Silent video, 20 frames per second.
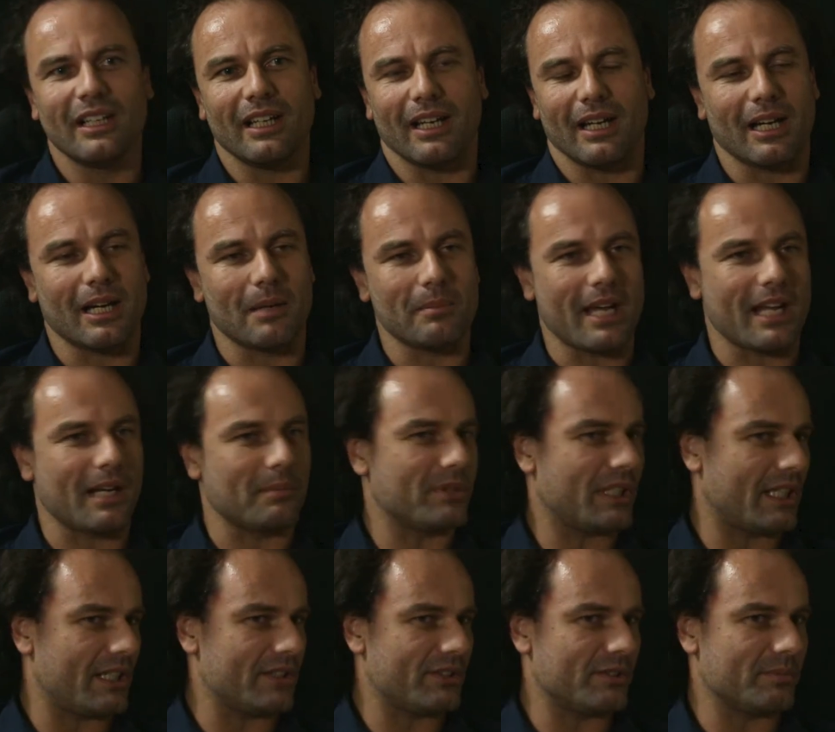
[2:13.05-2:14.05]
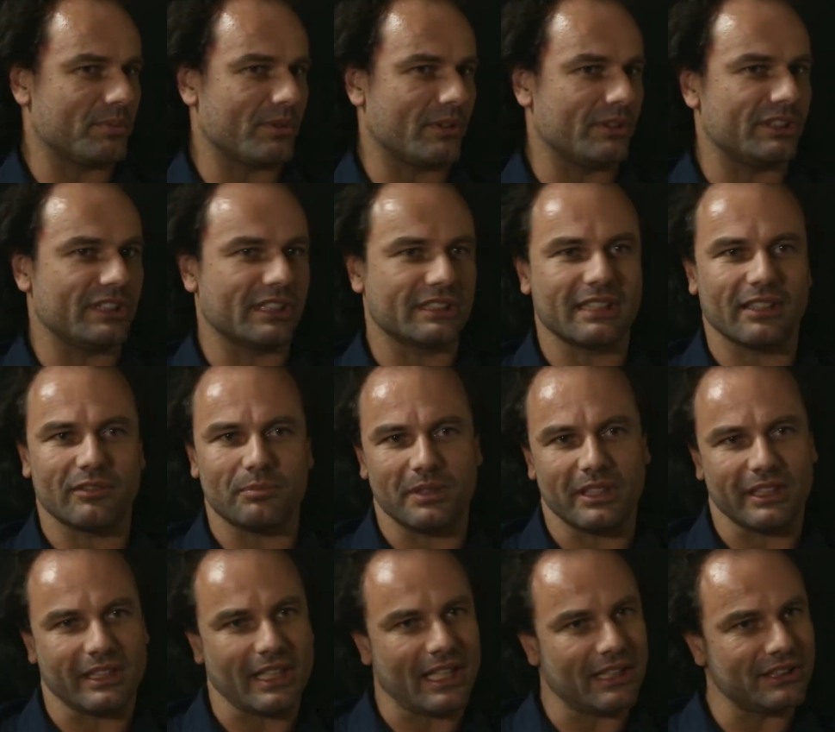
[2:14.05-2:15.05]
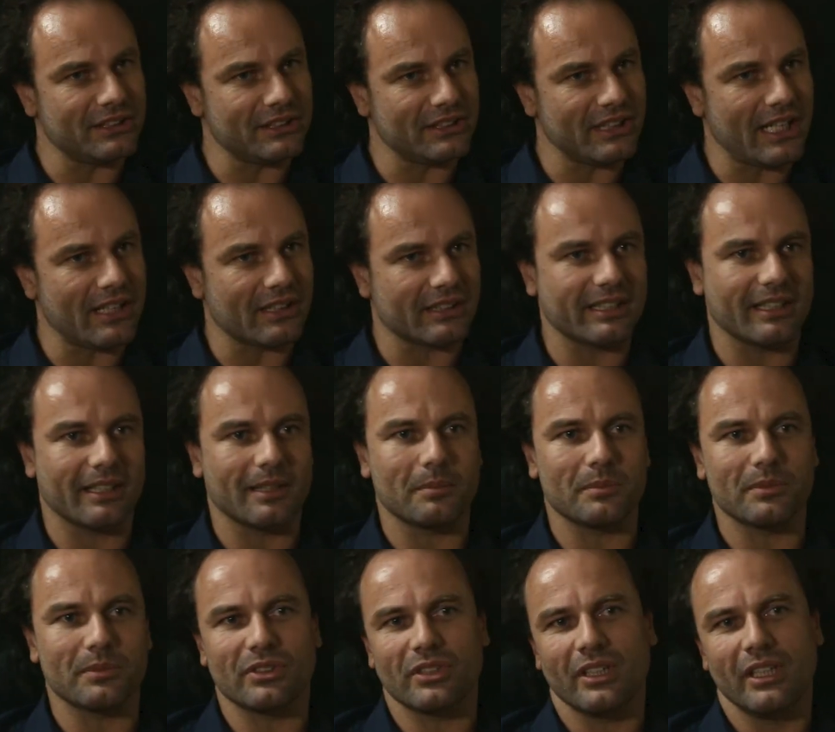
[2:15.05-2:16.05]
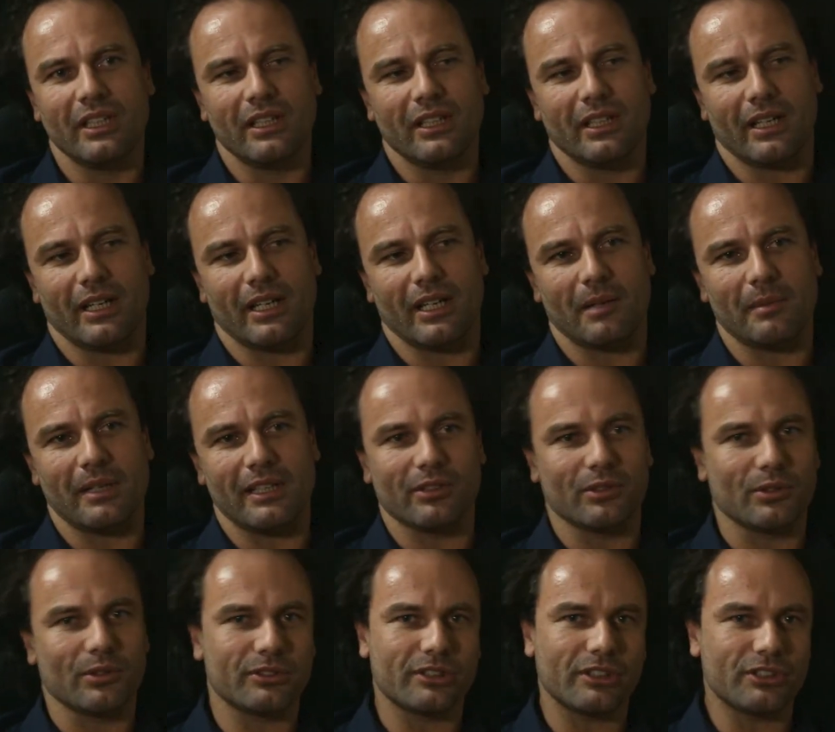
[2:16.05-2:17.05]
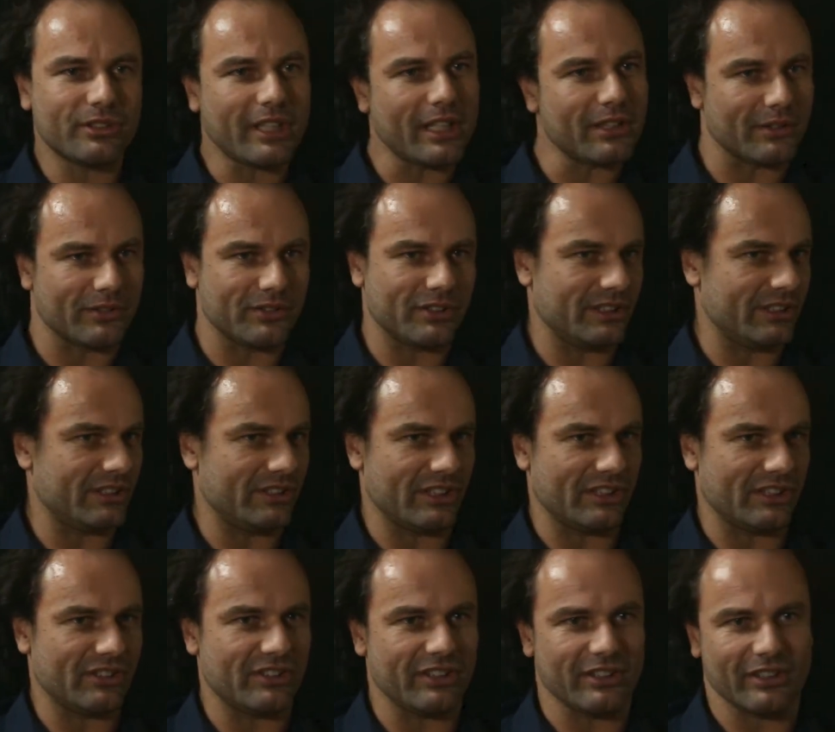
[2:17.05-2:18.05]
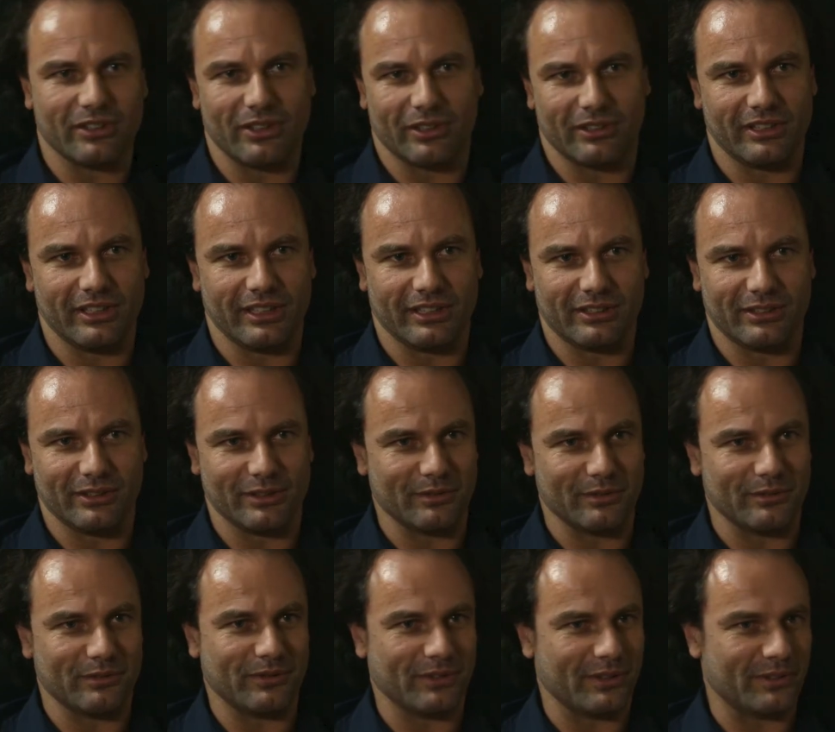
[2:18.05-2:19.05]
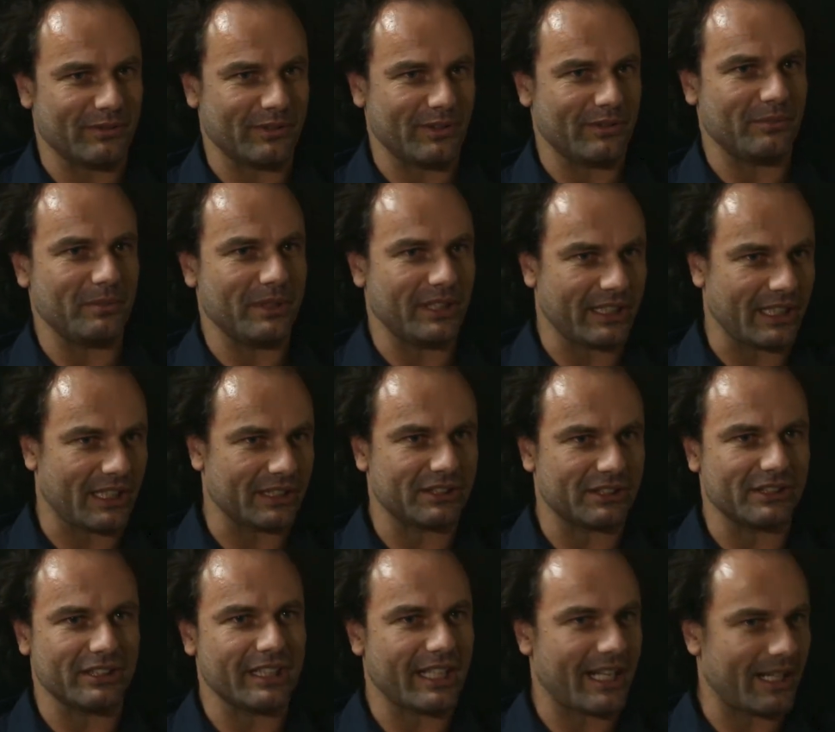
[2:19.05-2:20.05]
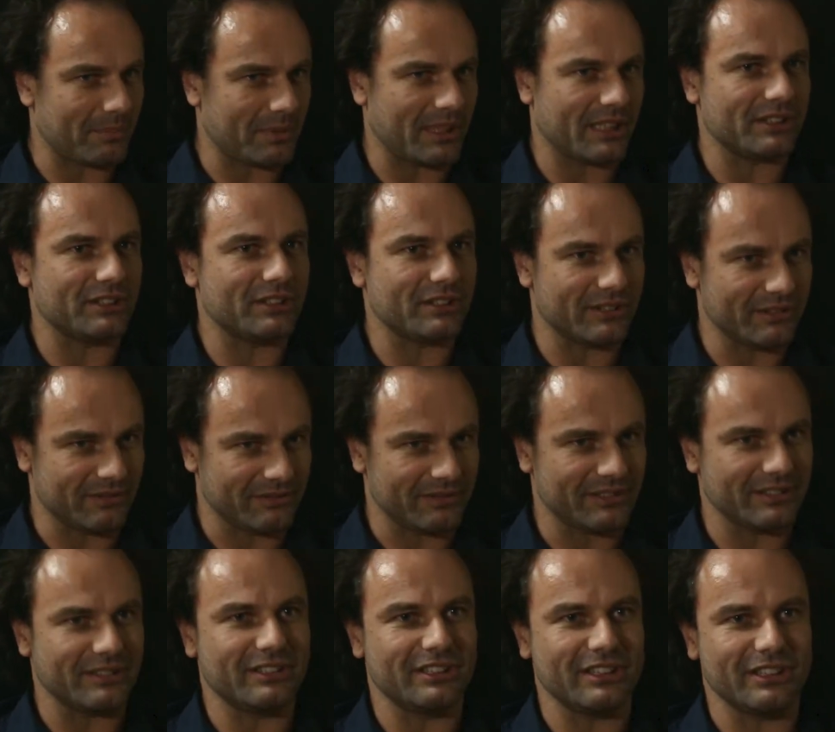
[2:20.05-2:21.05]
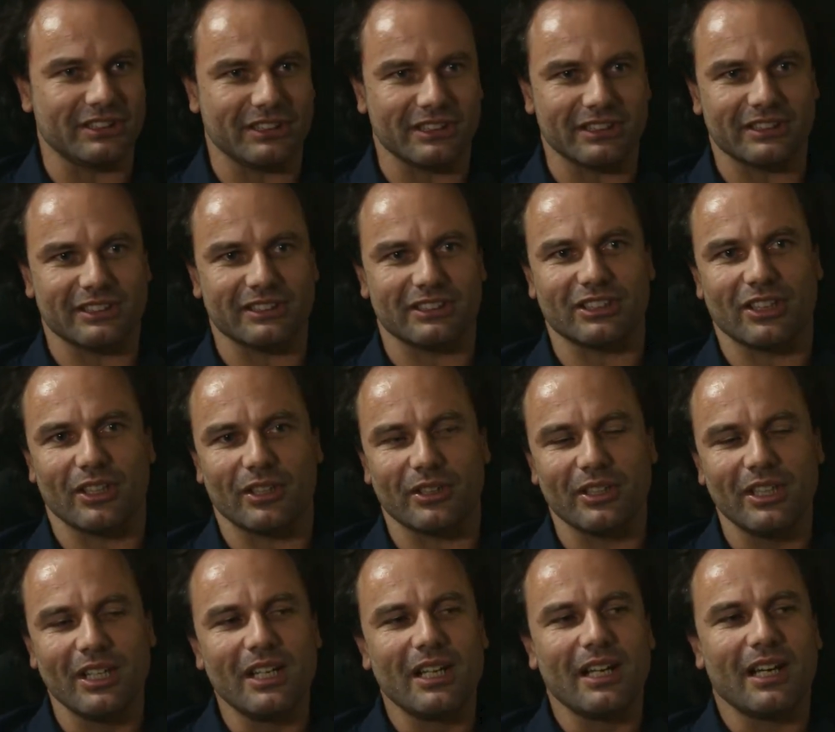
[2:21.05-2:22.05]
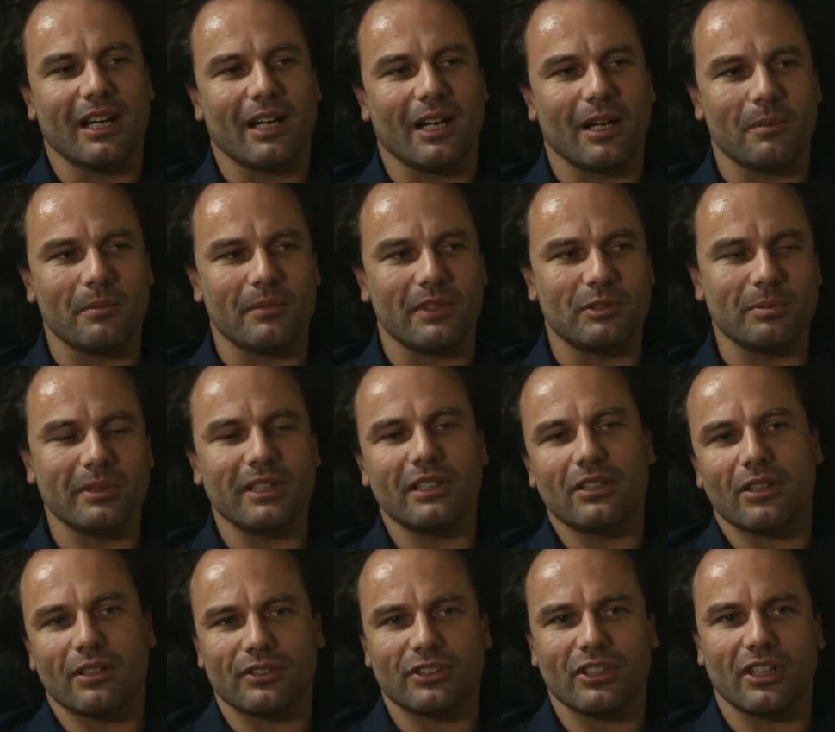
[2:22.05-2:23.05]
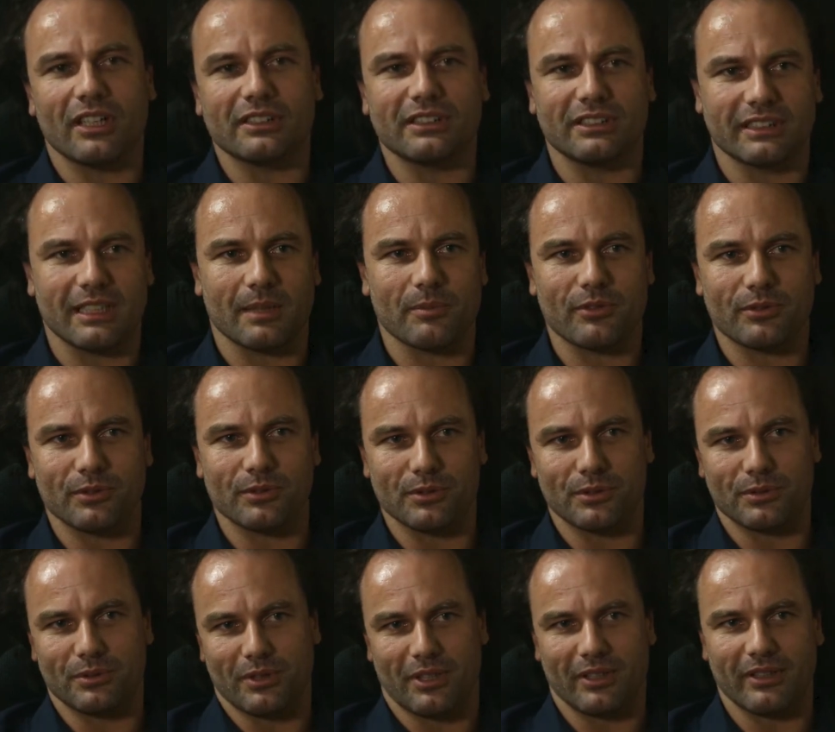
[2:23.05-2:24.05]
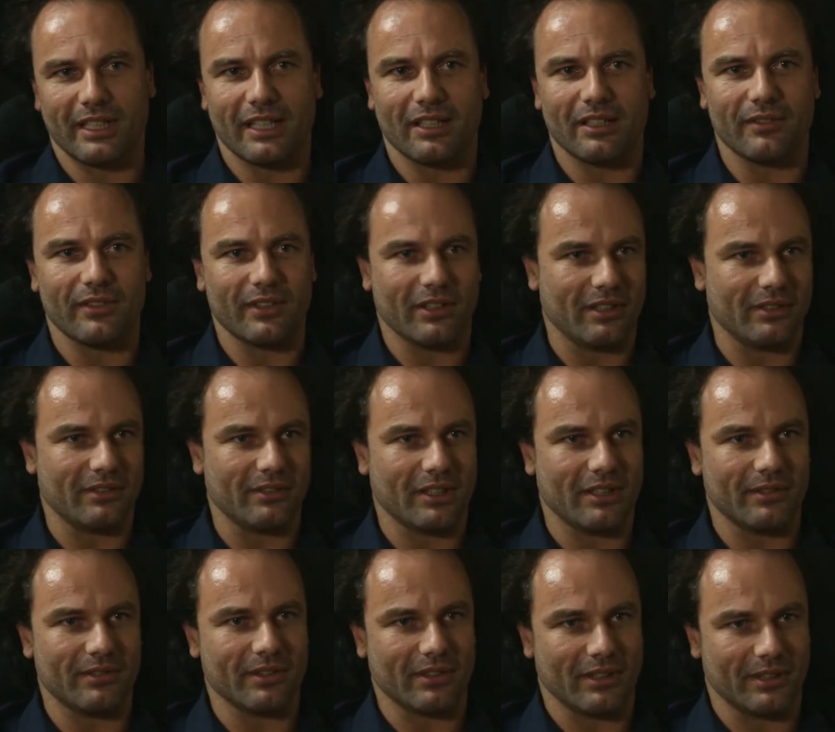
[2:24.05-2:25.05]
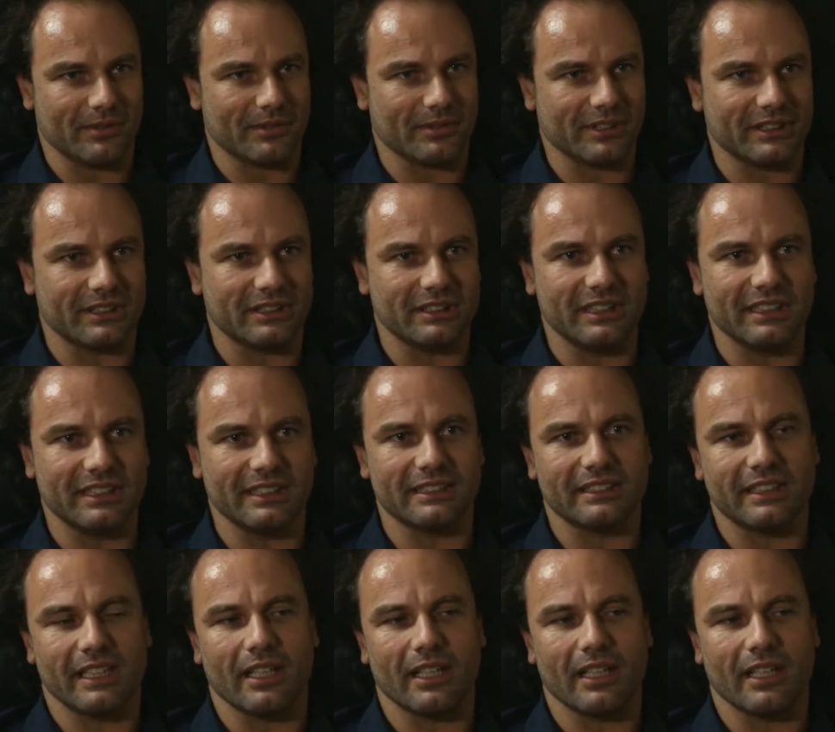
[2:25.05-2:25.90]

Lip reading: Adaptation projects have mitigation outcomes. And there are also trade-offs that exist in the context of mitigation and adaptation synergies. And so there's been a lot of science that's come through on that over recent years.